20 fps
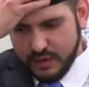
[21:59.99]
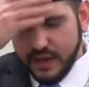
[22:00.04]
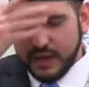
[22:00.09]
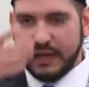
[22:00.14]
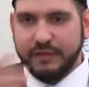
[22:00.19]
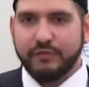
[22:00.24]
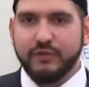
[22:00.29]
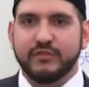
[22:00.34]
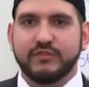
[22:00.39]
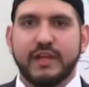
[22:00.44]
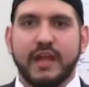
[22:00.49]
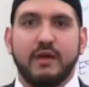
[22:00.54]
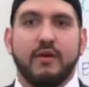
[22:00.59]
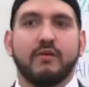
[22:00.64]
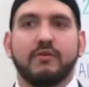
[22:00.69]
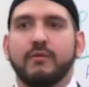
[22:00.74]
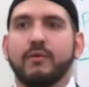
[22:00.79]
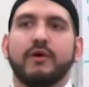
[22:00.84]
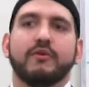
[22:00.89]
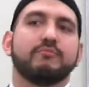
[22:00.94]
And if you say,
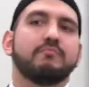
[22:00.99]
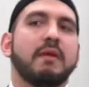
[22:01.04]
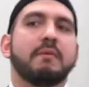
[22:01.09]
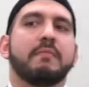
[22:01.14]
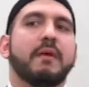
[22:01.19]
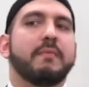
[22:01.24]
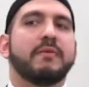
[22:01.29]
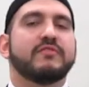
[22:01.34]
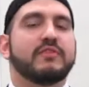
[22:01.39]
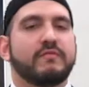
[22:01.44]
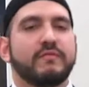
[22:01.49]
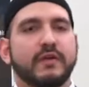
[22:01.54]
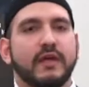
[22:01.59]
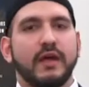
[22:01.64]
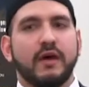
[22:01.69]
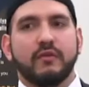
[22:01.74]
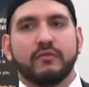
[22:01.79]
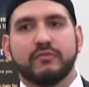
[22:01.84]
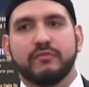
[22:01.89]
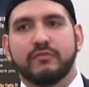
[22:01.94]
oh, well, maybe something
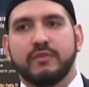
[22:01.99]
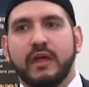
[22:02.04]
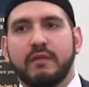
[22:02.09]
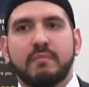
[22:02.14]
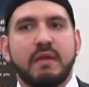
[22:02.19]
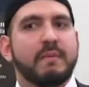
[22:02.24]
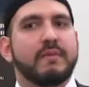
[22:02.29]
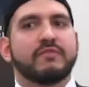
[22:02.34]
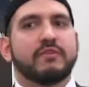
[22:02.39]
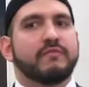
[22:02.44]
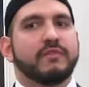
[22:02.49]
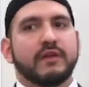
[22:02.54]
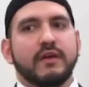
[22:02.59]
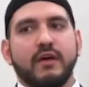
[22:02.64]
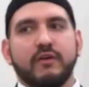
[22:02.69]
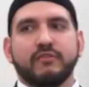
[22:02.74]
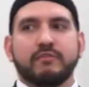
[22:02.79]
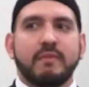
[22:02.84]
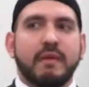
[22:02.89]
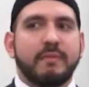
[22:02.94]
else, and maybe something
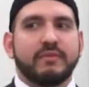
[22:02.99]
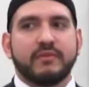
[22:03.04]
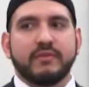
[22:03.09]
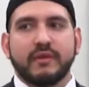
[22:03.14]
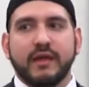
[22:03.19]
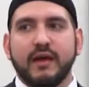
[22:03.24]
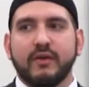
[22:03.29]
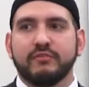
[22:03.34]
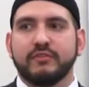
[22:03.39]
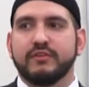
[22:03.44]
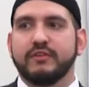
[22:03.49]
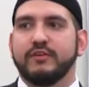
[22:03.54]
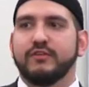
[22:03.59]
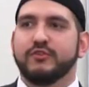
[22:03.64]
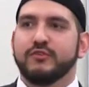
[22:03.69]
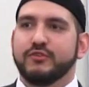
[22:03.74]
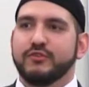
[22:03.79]
else, and maybe something else, and